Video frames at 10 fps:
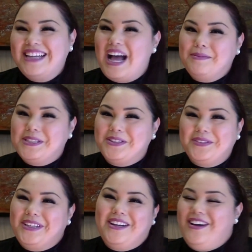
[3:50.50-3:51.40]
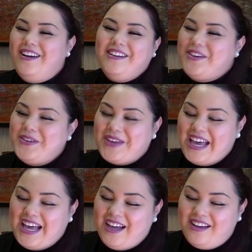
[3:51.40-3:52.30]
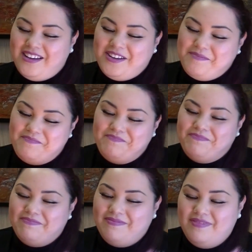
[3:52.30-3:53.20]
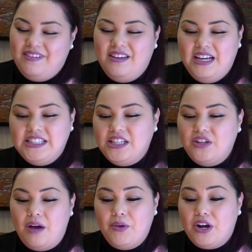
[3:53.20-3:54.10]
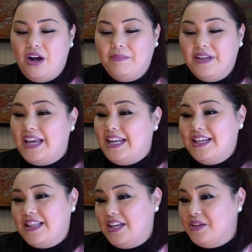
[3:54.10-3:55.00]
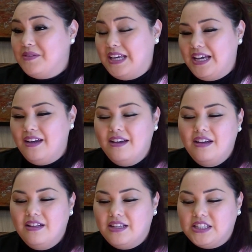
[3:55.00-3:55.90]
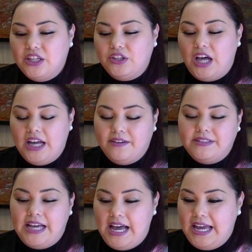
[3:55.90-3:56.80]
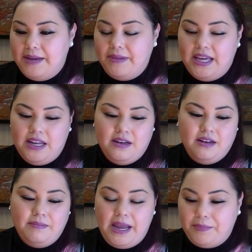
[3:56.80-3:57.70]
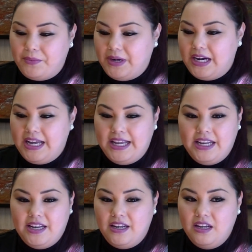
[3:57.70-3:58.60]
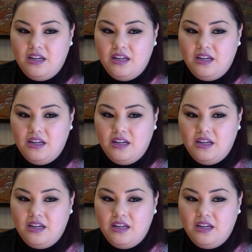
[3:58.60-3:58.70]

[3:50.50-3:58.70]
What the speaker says: Absolutely not. No, you can't. It's a lot more complicated than you think. There's a lot of time and paperwork and